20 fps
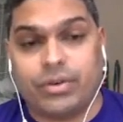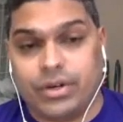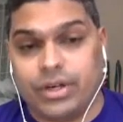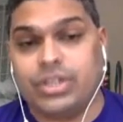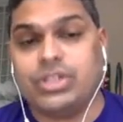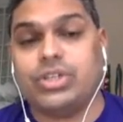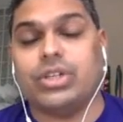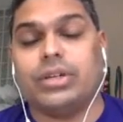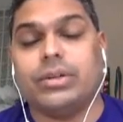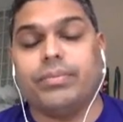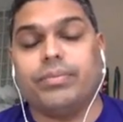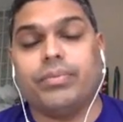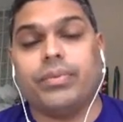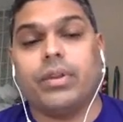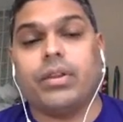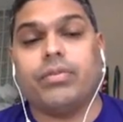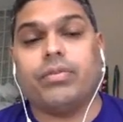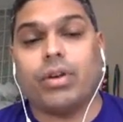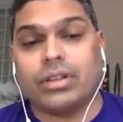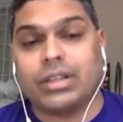region
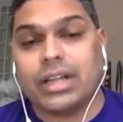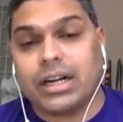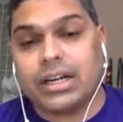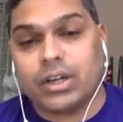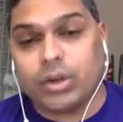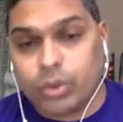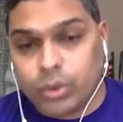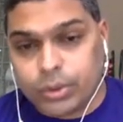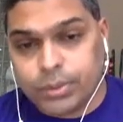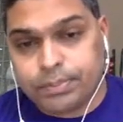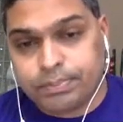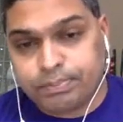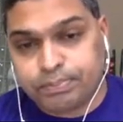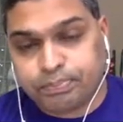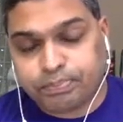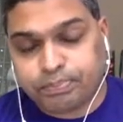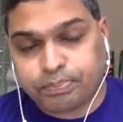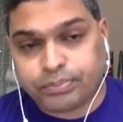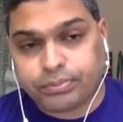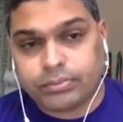for that node.
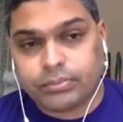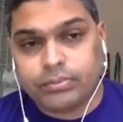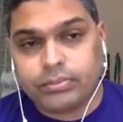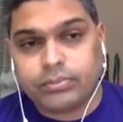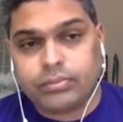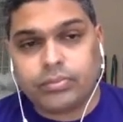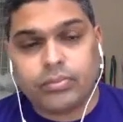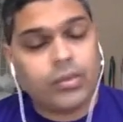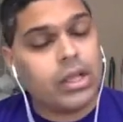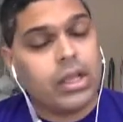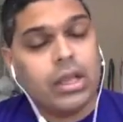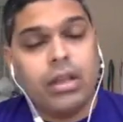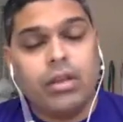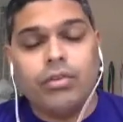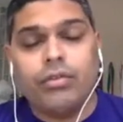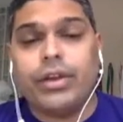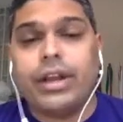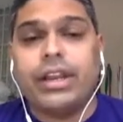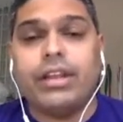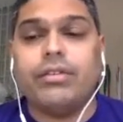
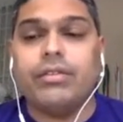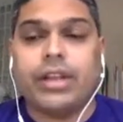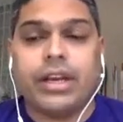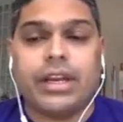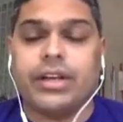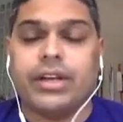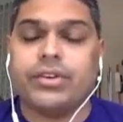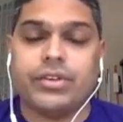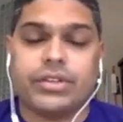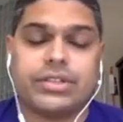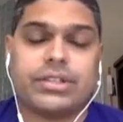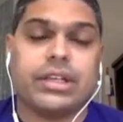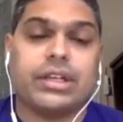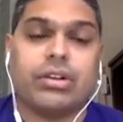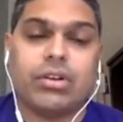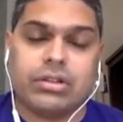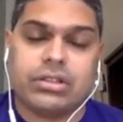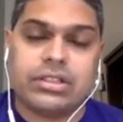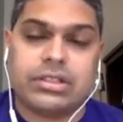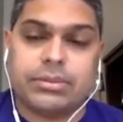Very, very interesting
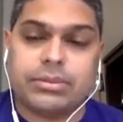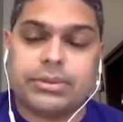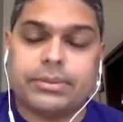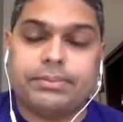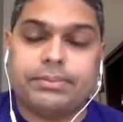concept.